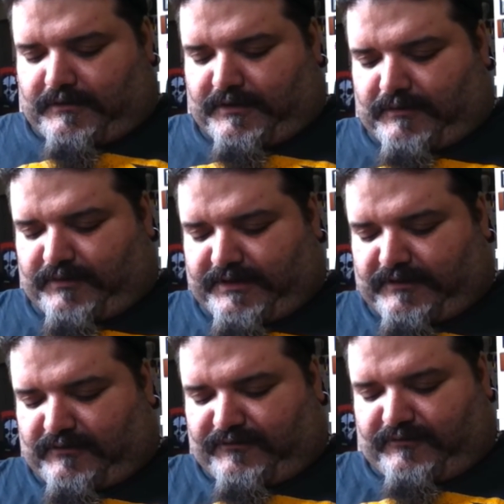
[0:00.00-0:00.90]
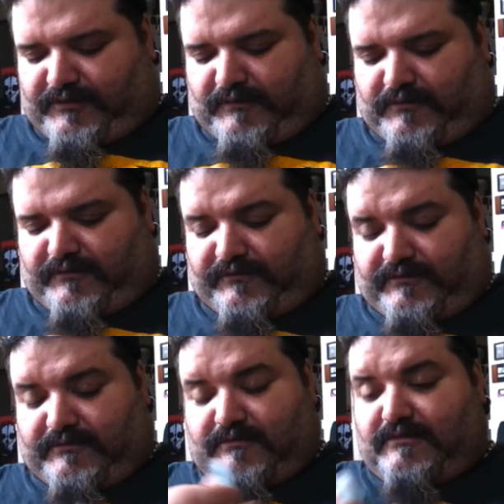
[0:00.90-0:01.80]
And then what I also did
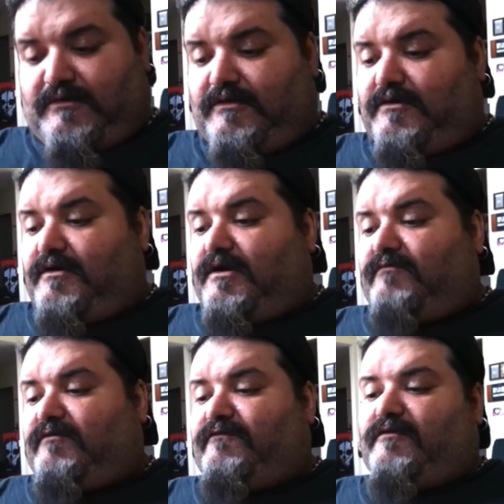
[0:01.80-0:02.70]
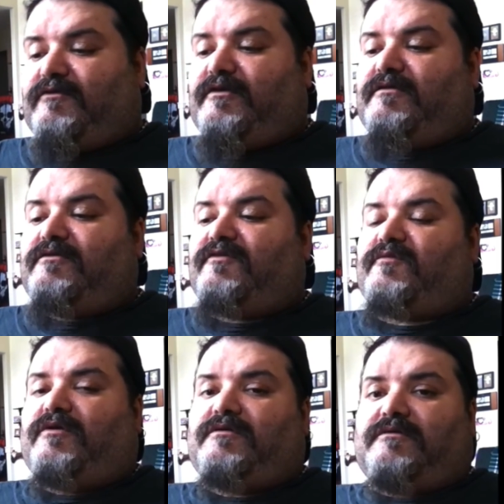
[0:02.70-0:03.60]
was I refilled it.
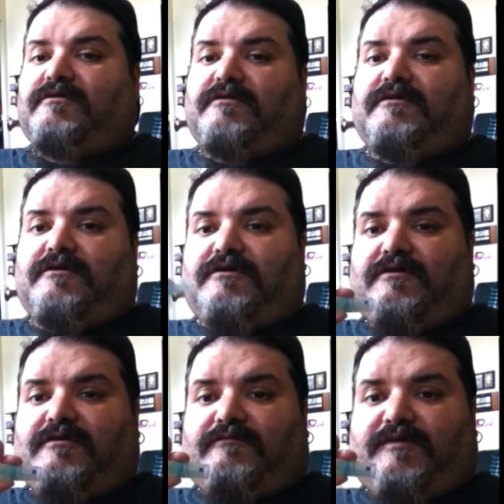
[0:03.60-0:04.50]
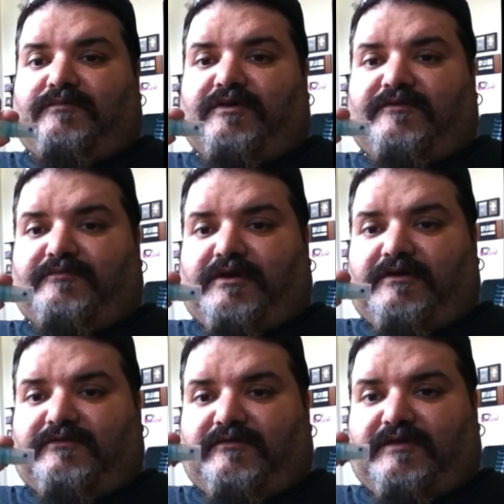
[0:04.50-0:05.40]
This one with breath
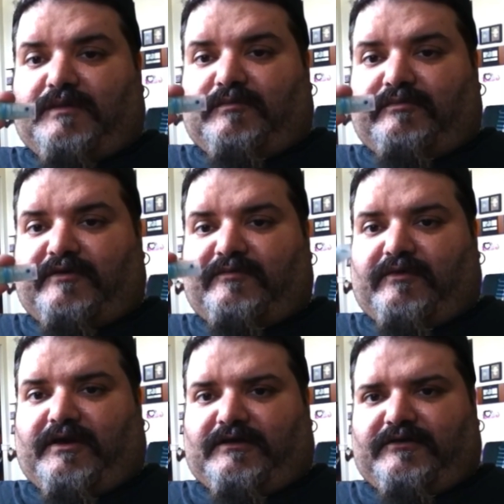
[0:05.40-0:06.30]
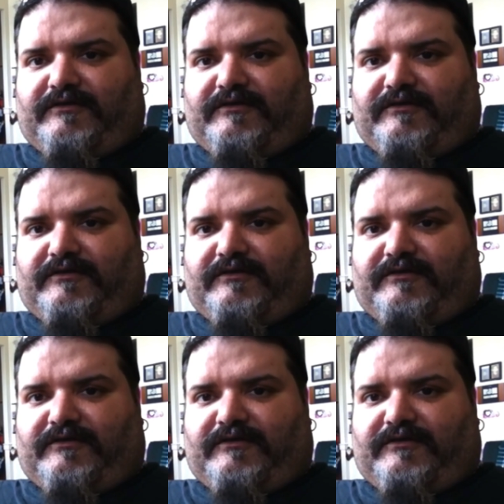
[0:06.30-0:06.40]
spray, so it's labeled breath spray.